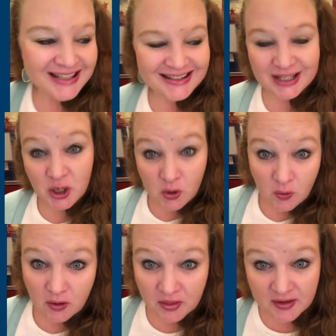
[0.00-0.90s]
So
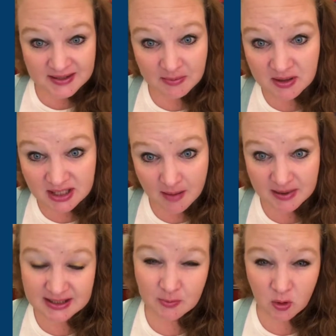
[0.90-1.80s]
some of the
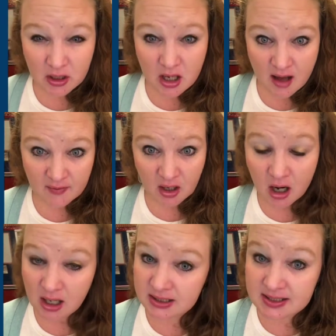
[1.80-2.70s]
topics I'm going to cover
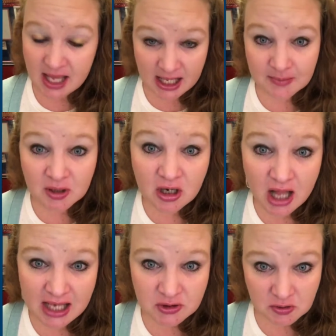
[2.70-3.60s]
are setting up your
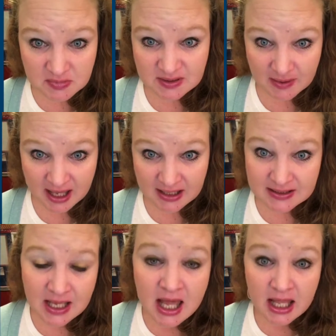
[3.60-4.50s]
classroom space
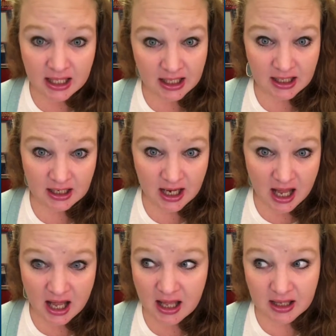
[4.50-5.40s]
and
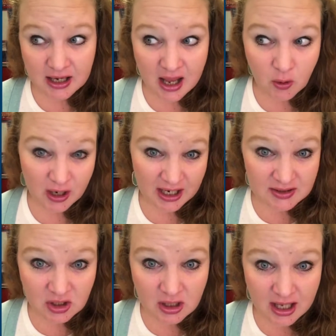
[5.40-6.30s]
organize
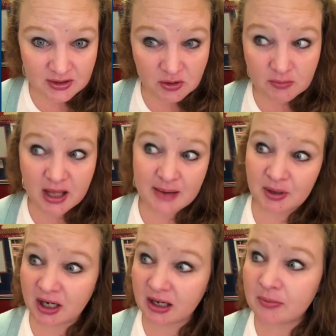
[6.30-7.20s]
your classroom
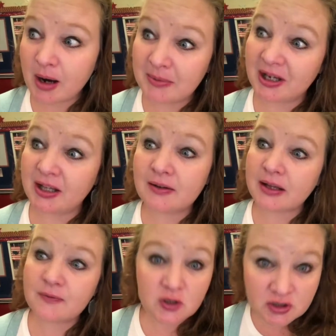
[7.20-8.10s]
library, primarily like
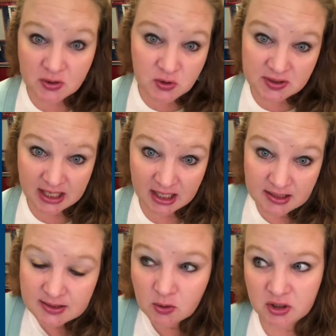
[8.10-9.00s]
for social studies
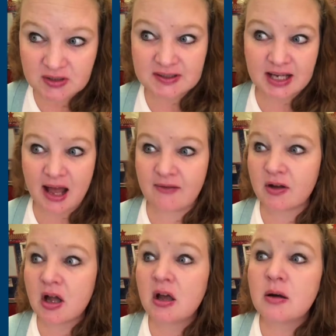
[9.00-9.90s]
or just to have
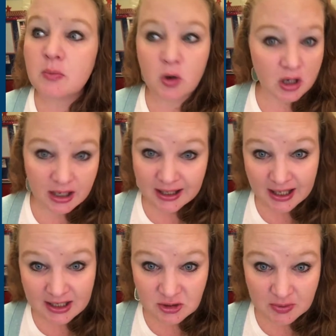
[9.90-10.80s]
more
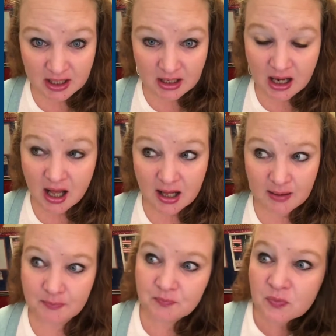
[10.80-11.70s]
engagement
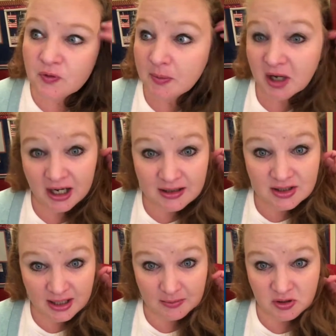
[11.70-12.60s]
from your English
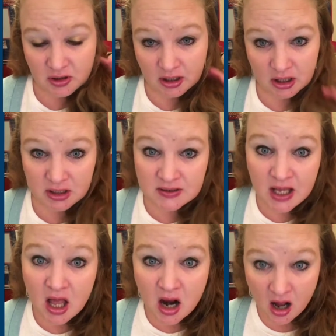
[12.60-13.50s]
language learners.
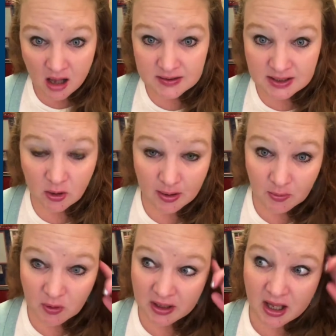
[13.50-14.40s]
Also, I'm
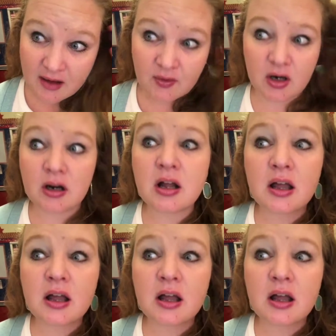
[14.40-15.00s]
going to cover